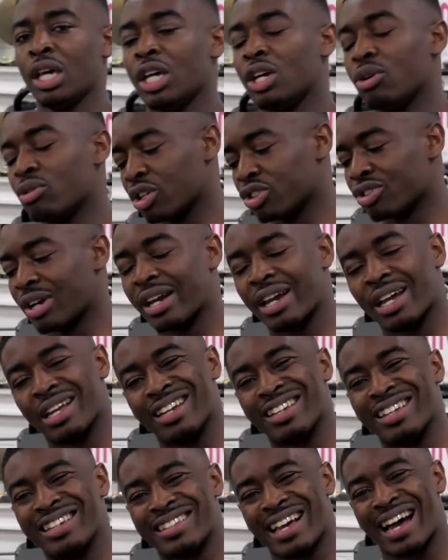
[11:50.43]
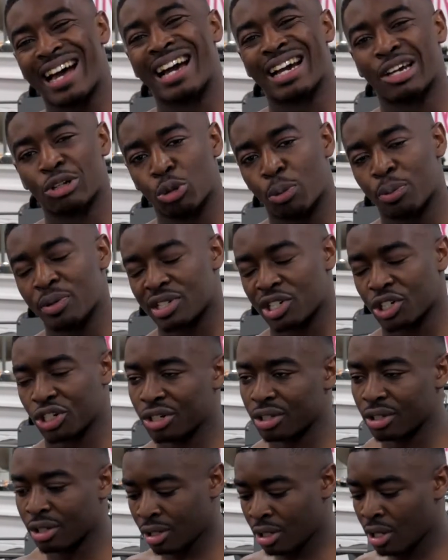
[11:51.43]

We're going to try to get it in a diagonal position.